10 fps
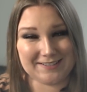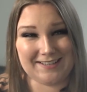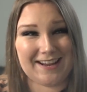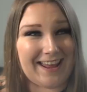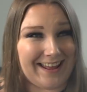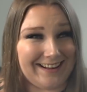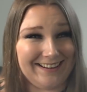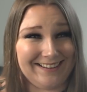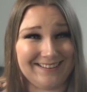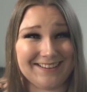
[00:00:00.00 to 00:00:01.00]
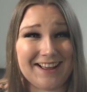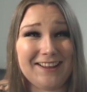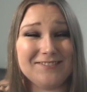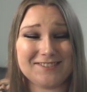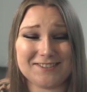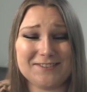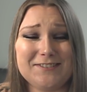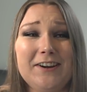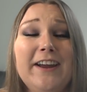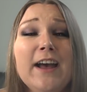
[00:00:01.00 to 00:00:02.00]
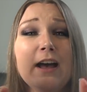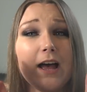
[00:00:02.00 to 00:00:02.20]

today. I'm so sorry.